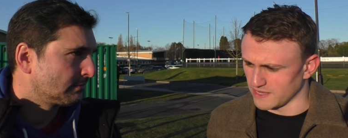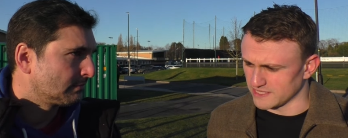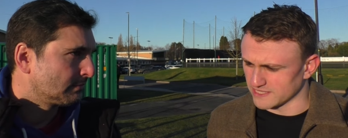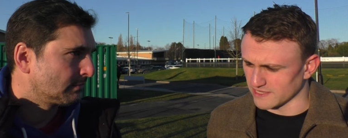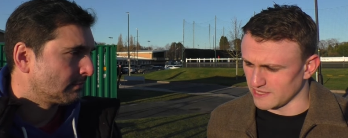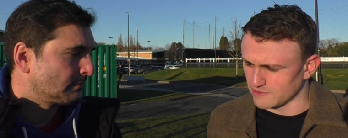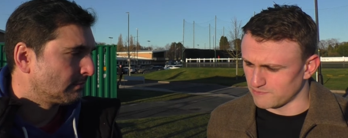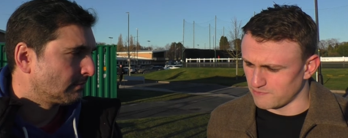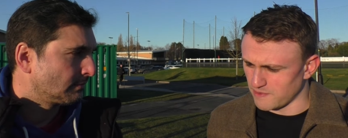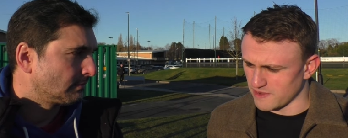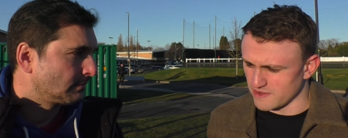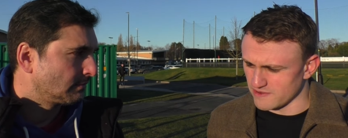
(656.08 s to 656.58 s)
Speaker 1: he's,
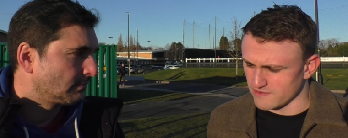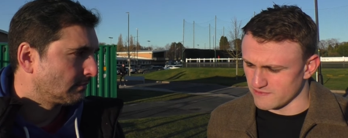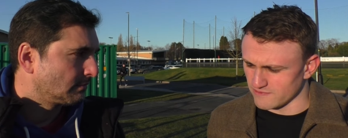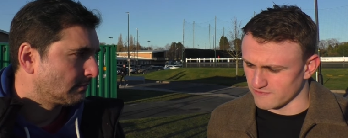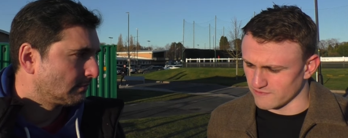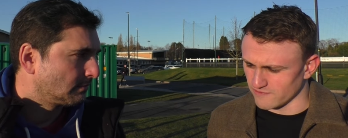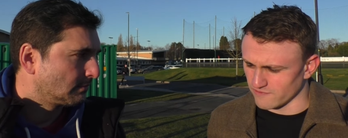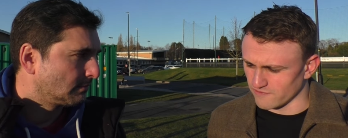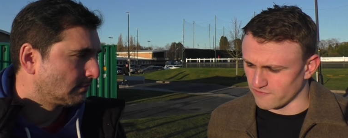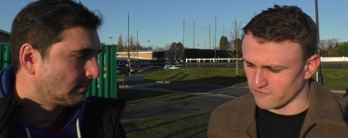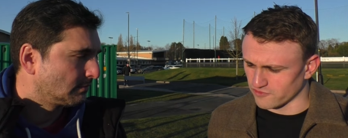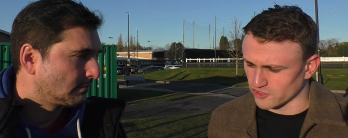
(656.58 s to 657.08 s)
he's
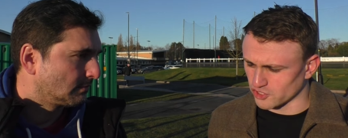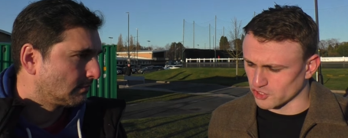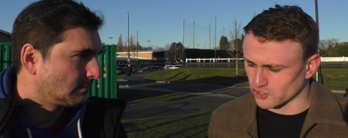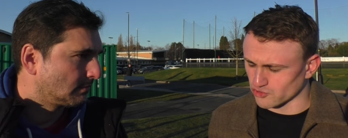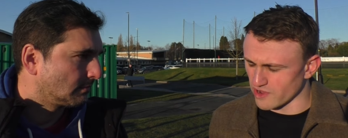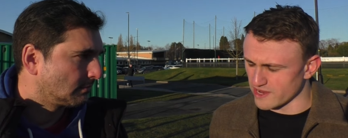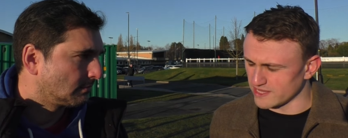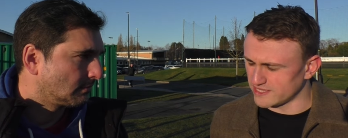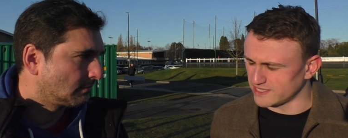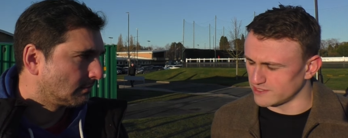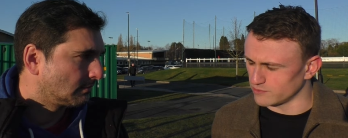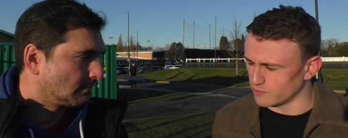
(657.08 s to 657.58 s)
been
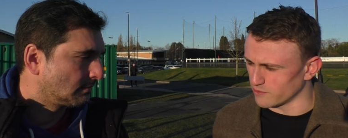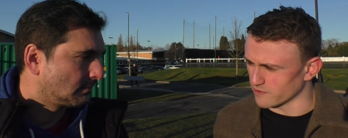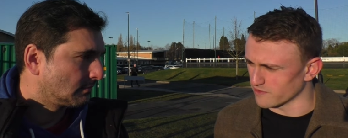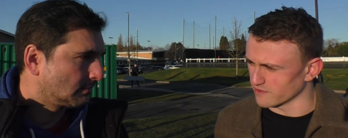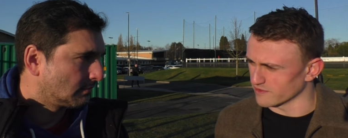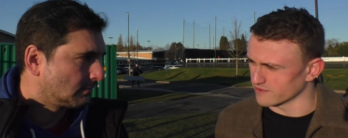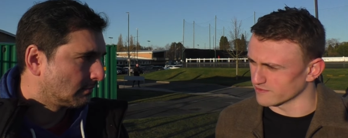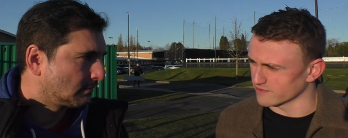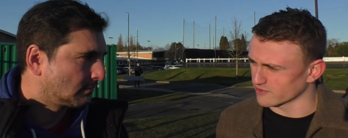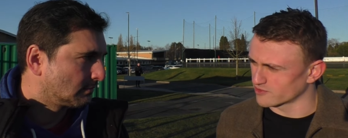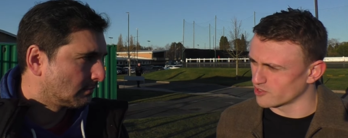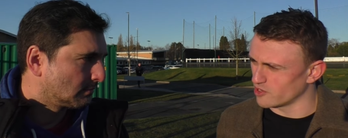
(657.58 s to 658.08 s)
frustrated with
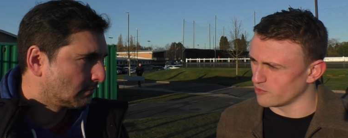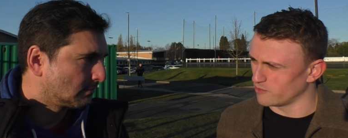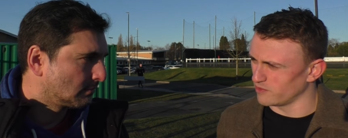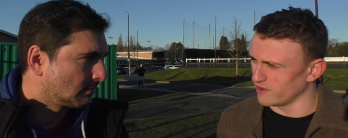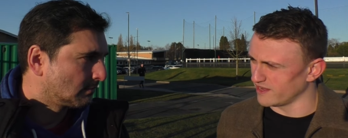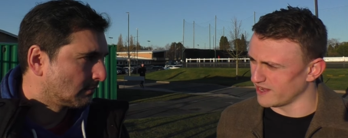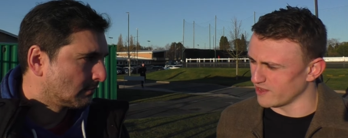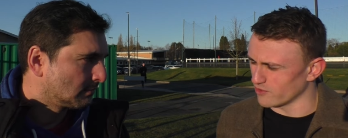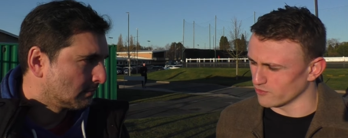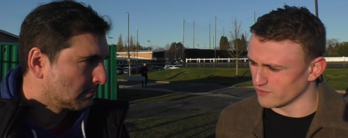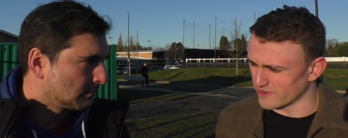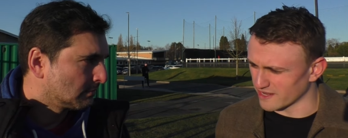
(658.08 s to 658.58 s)
a
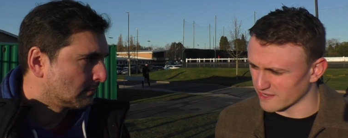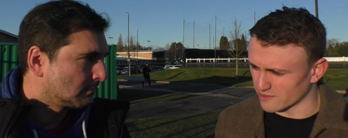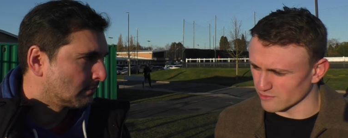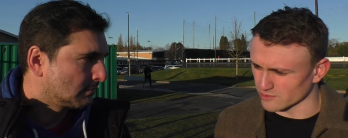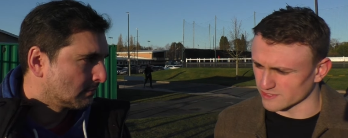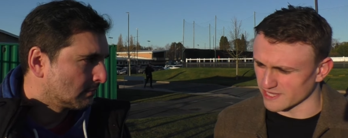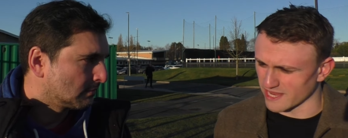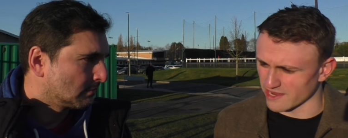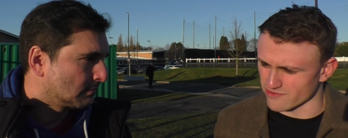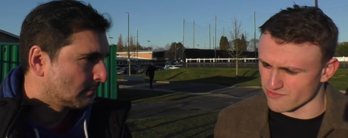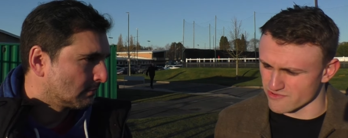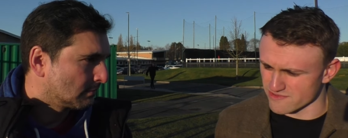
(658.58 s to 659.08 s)
couple of little
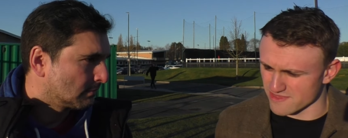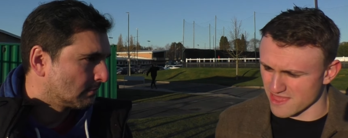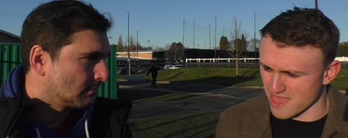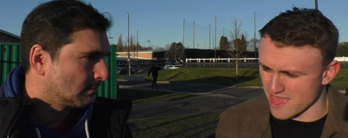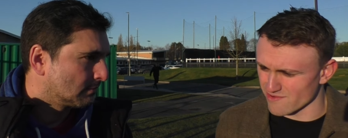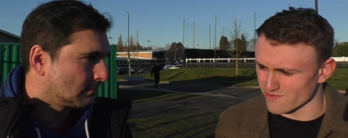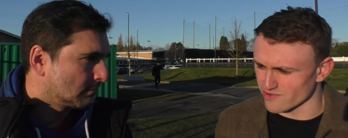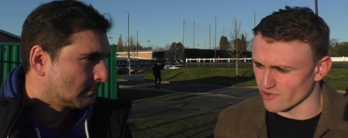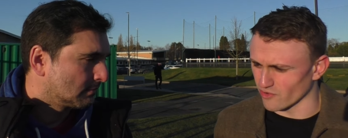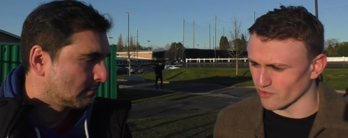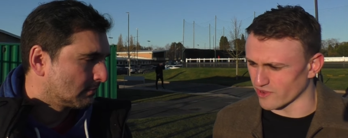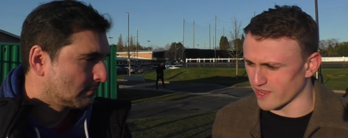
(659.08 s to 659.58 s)
niggles here and
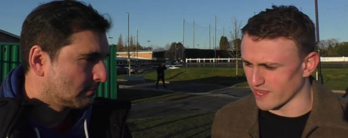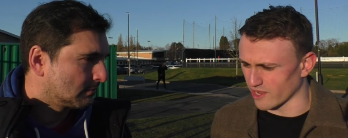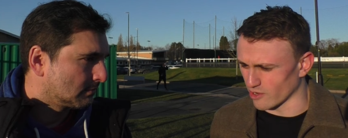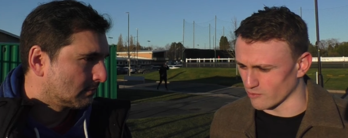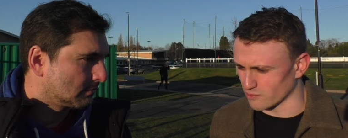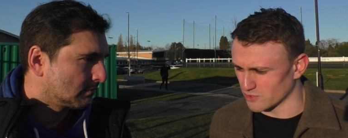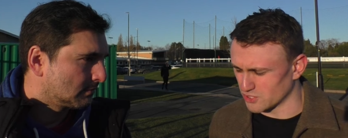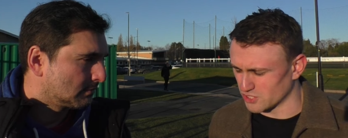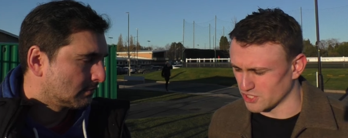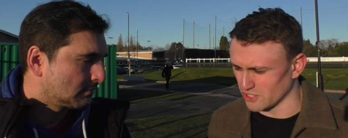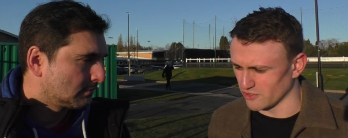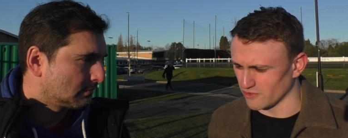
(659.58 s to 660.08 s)
there and not getting
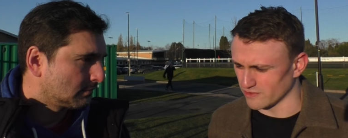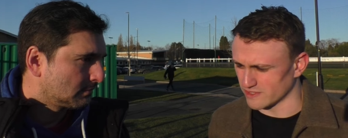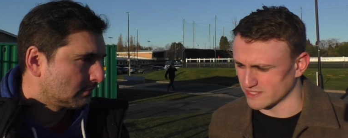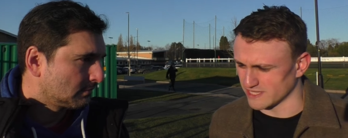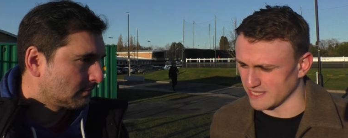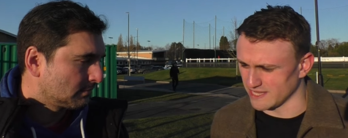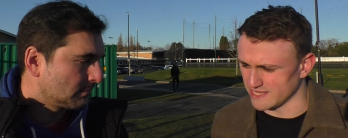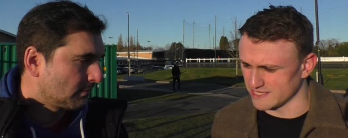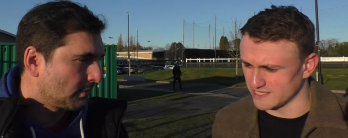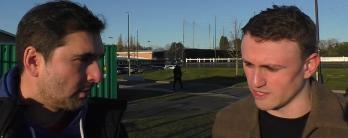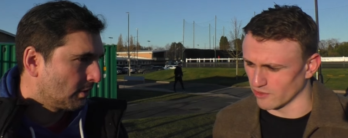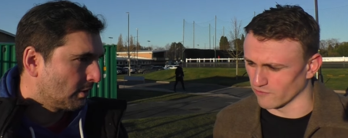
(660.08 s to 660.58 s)

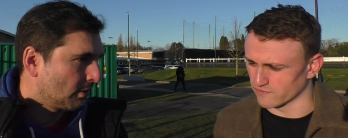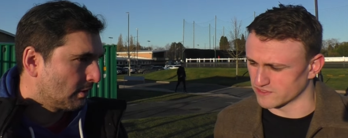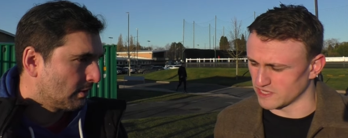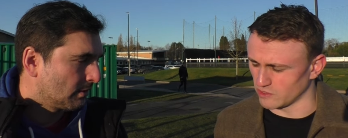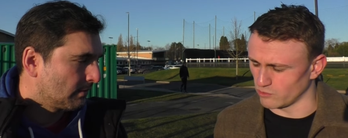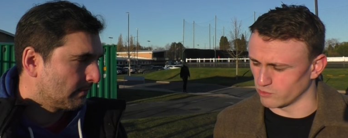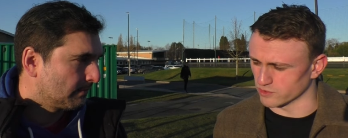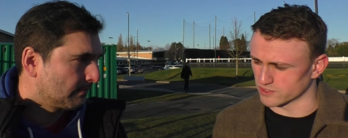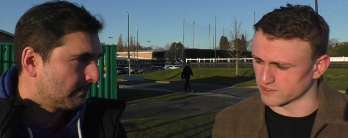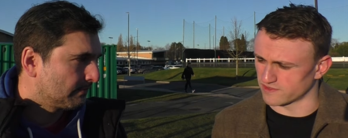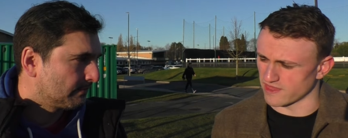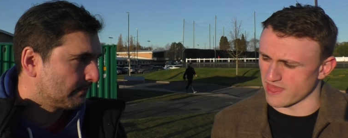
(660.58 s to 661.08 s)
opportunities. He
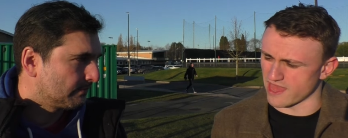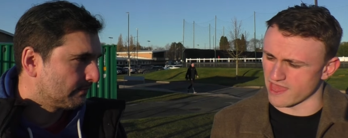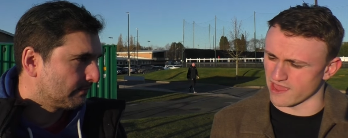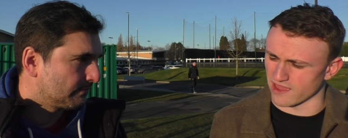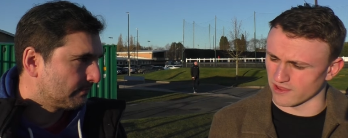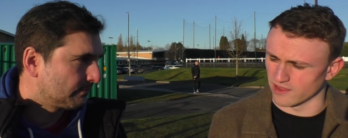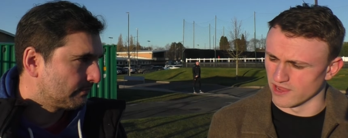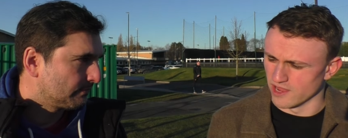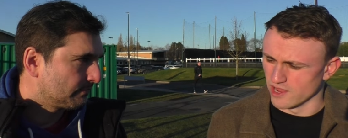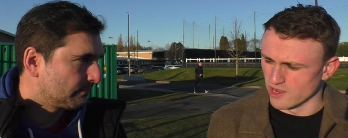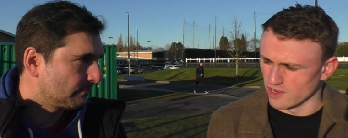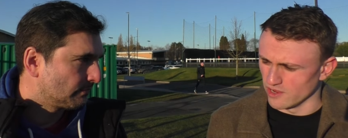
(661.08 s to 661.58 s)
obviously was
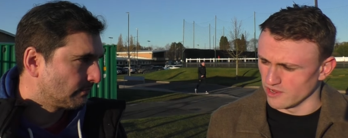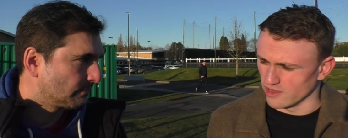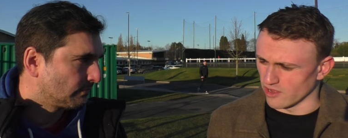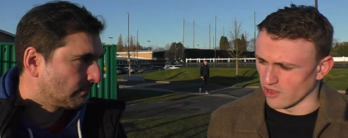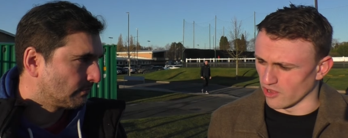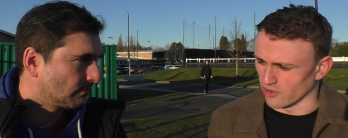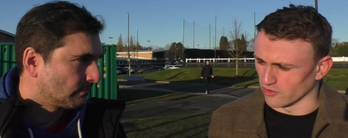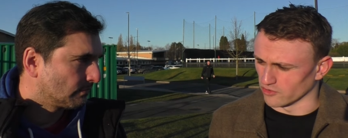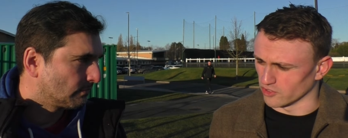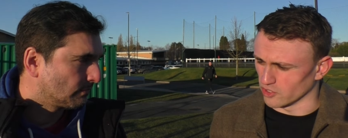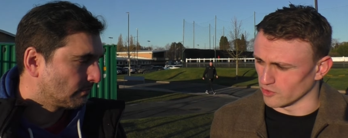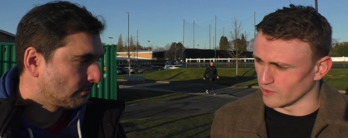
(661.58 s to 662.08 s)
there
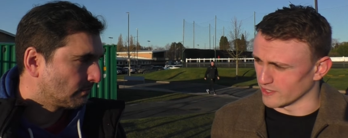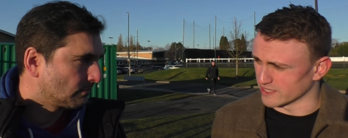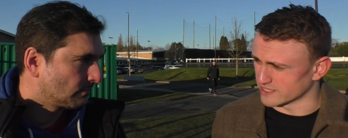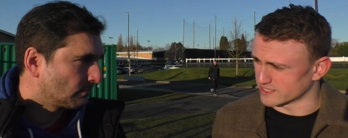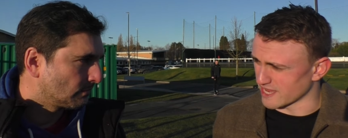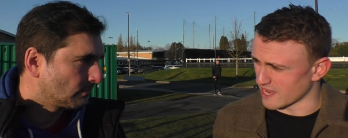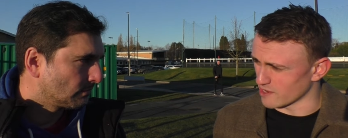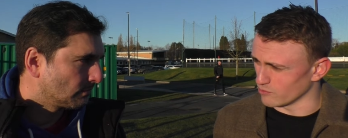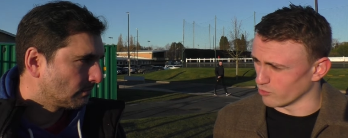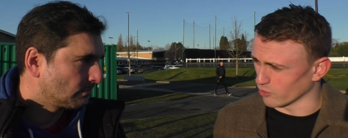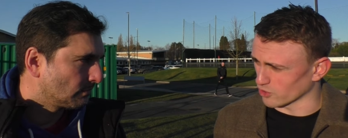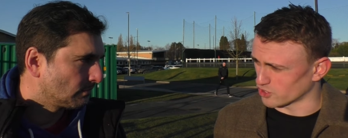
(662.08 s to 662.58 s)
on New Year's
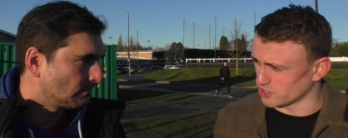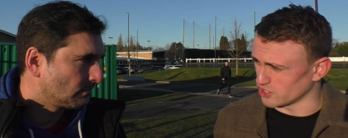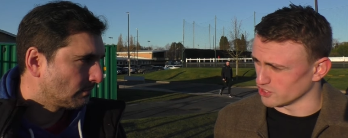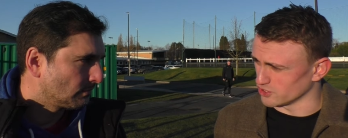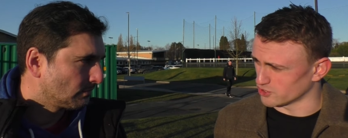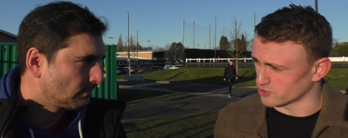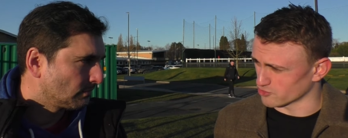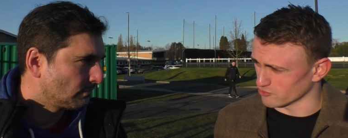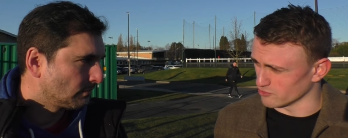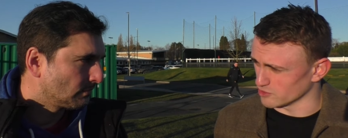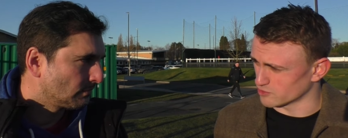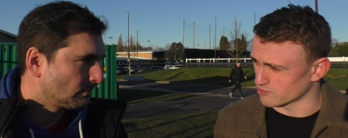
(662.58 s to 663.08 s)
Day
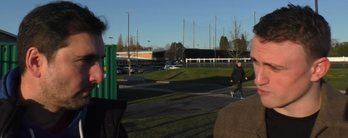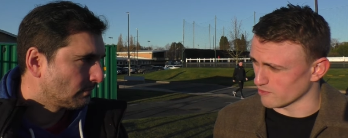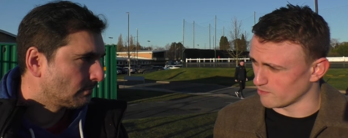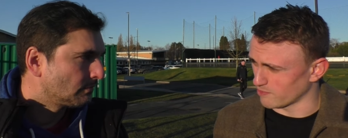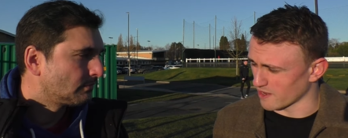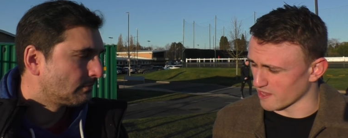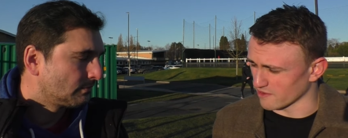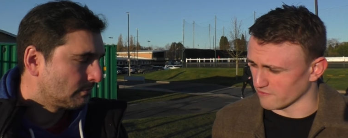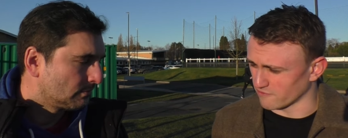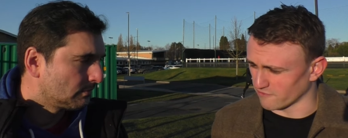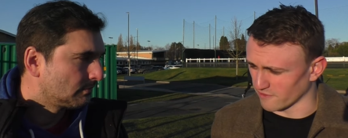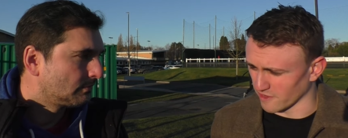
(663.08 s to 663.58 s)
watching Shrewsbury
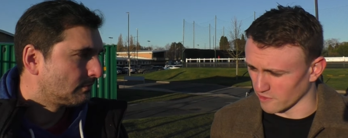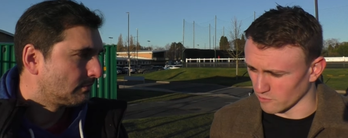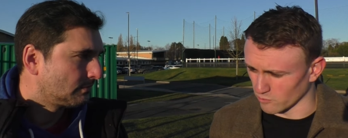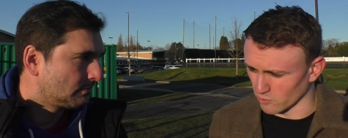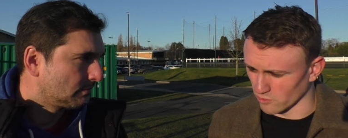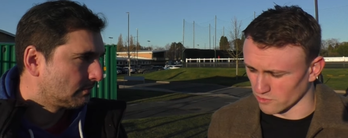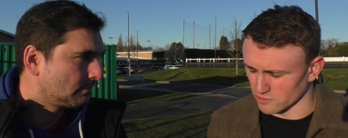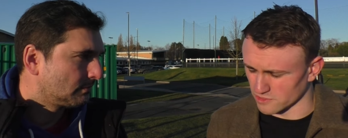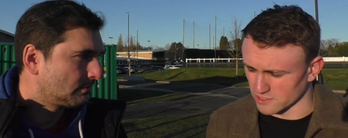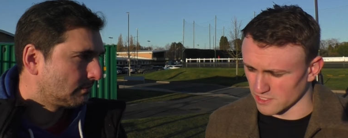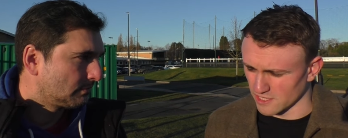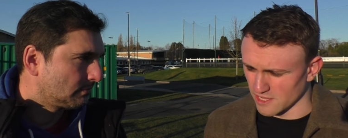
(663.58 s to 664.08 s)
play
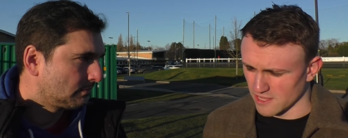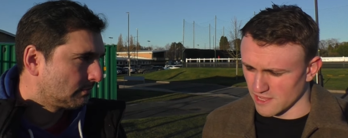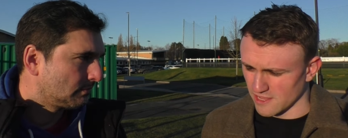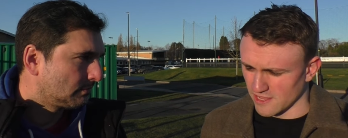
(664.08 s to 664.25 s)
Fleetwood.